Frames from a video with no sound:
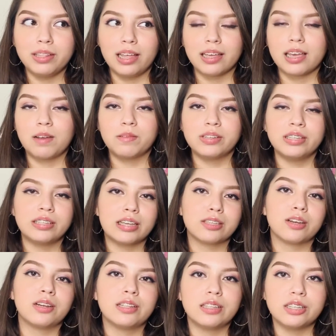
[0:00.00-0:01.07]
Like, ever since I
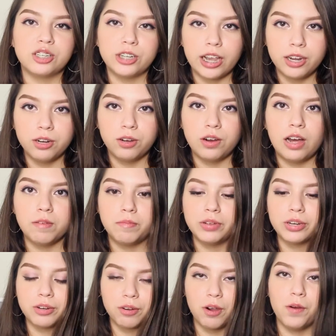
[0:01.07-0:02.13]
started this channel, I've
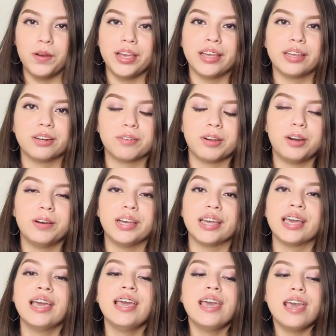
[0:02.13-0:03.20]
been growing and
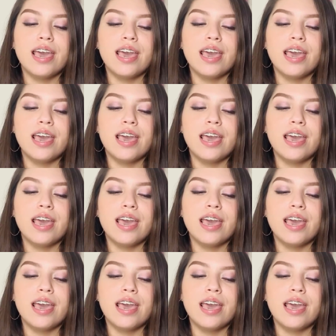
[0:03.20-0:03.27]
growing,